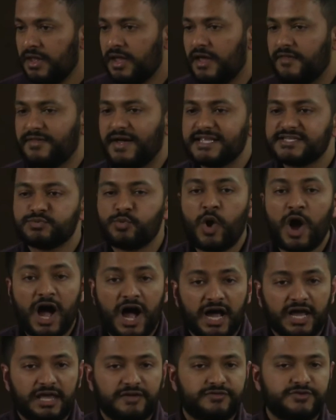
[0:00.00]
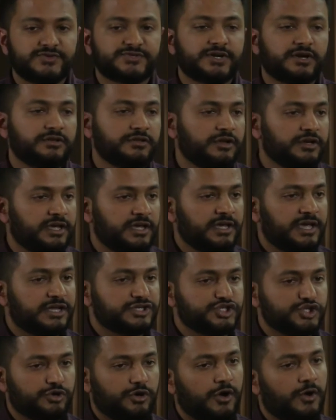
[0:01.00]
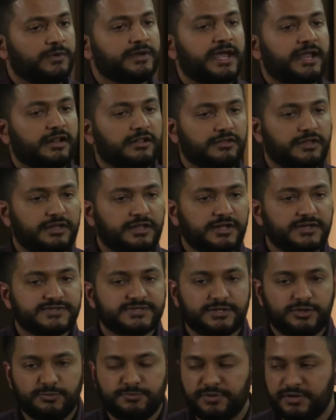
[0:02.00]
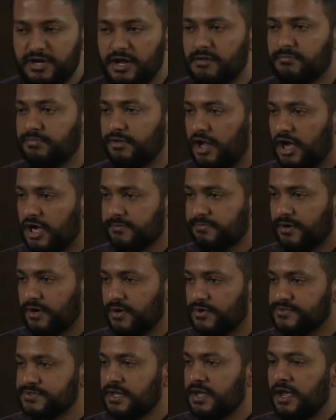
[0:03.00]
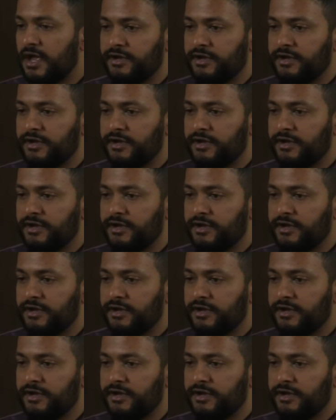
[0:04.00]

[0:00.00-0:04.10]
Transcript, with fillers: And that's why if you start looking at your own analytics and you put out blog posts